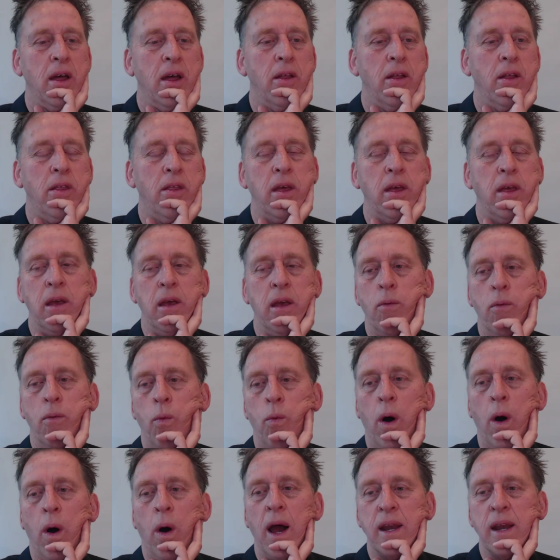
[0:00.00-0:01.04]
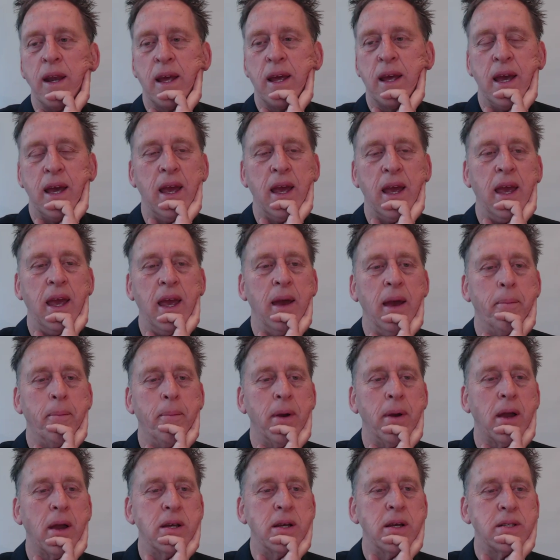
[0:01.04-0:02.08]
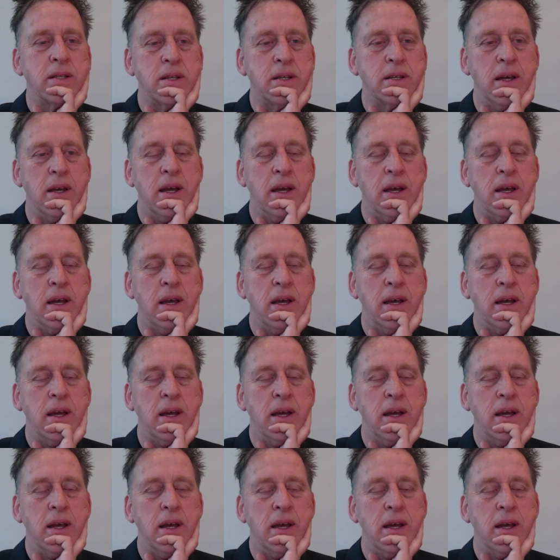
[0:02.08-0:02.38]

the White King here, because